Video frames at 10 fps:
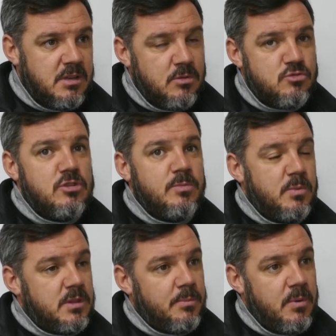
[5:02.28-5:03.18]
you know, dribble
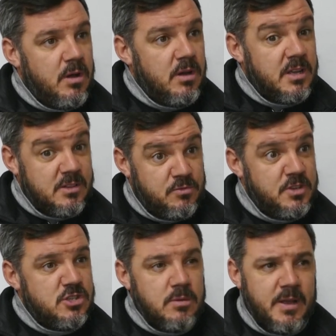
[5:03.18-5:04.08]
with the ball, has
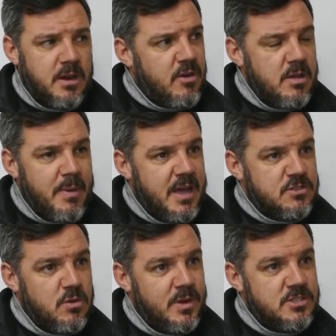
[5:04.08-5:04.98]
vision, played a great
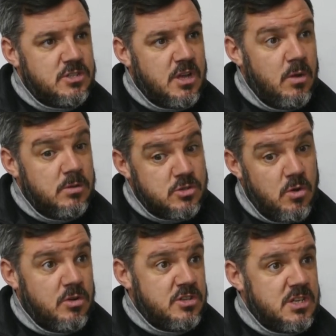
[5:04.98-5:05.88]
pass for Wes's goal,
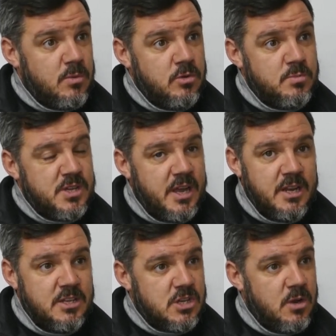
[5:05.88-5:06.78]
scored and set one up
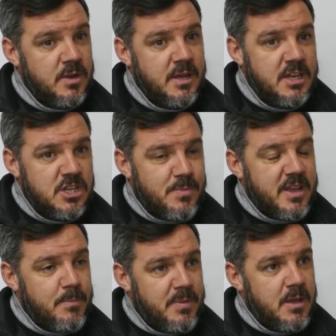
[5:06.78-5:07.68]
Saturday, so he's
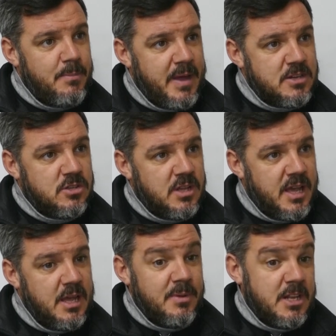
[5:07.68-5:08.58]
making big impacts on the
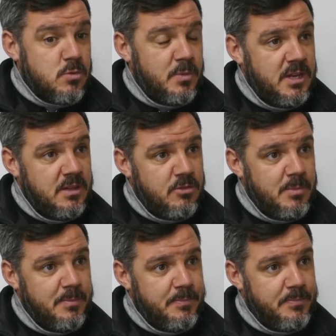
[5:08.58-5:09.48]
game and that's what we need from him.